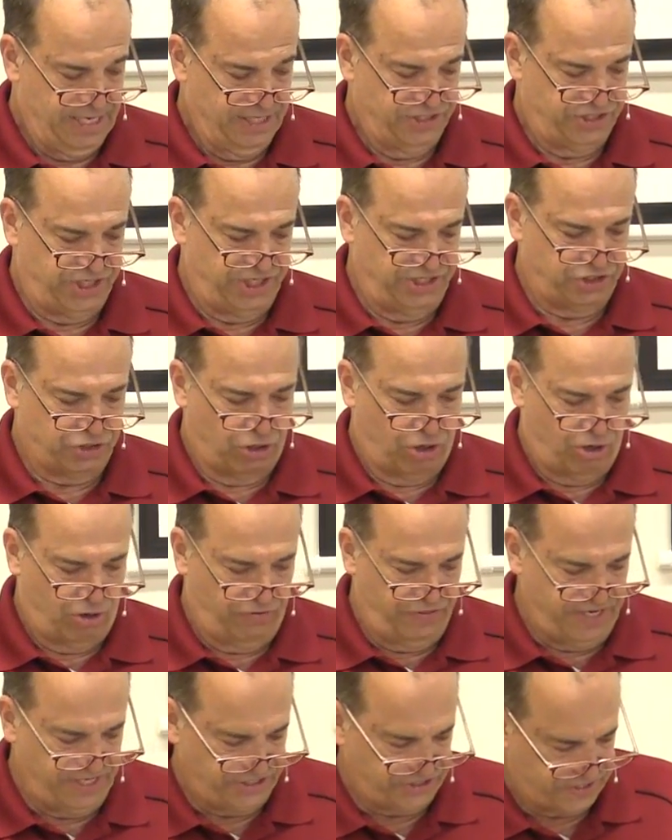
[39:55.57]
Since
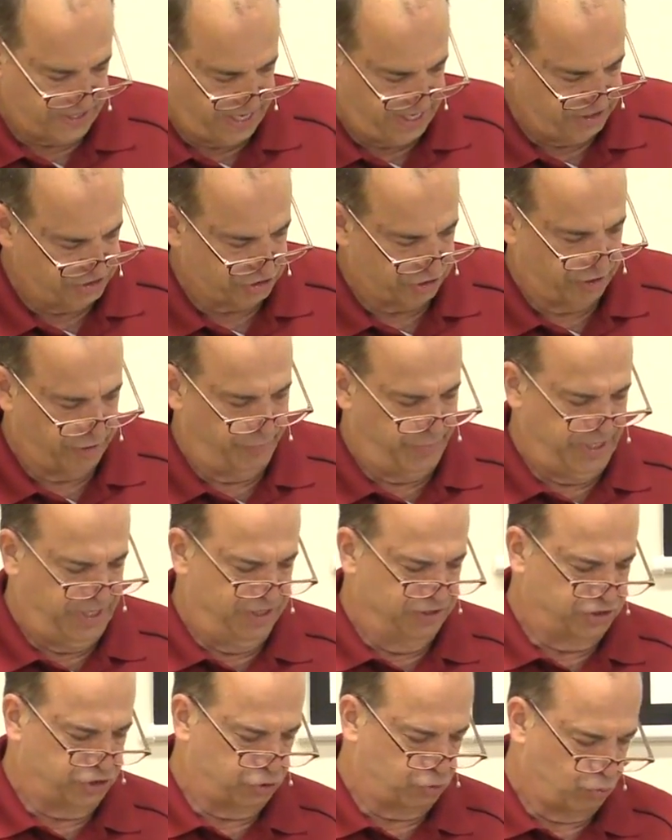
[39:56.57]
all these things are to be
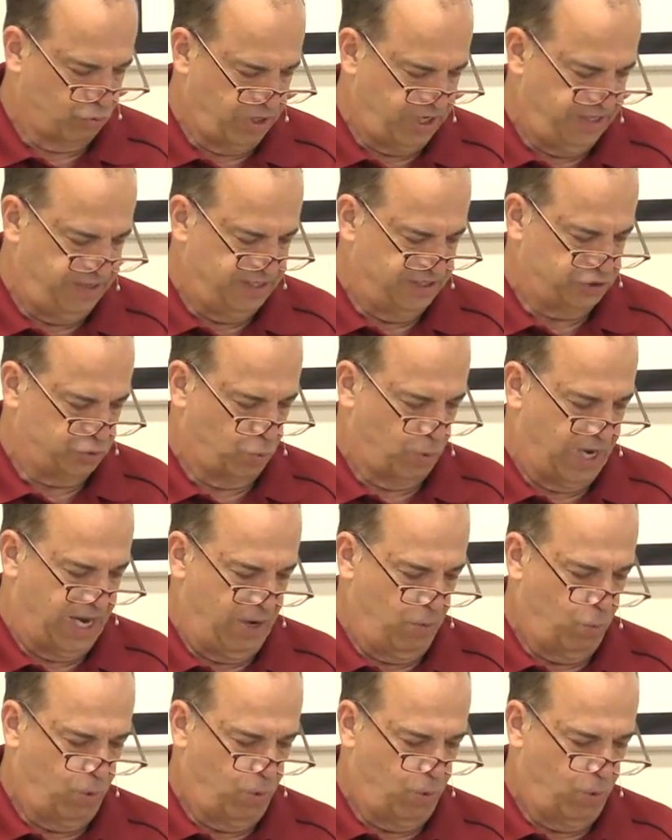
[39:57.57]
destroyed in this way,